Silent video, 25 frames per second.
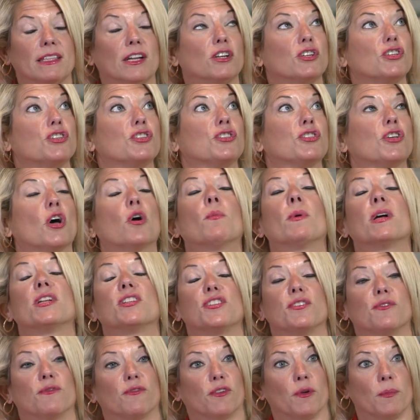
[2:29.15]
there's so
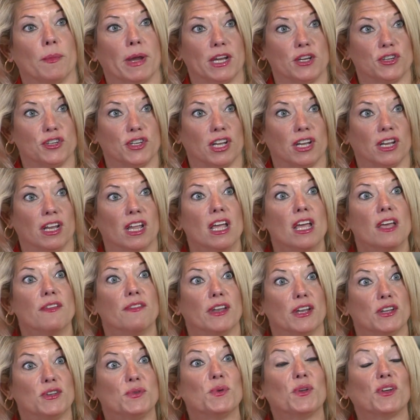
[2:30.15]
much information
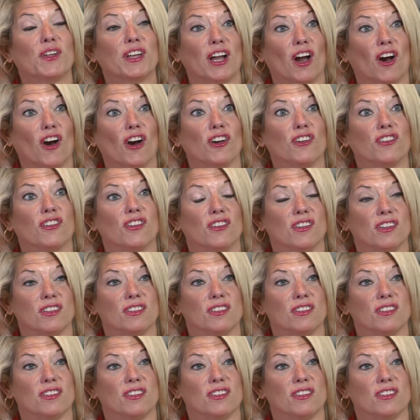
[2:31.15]
that it's really hard to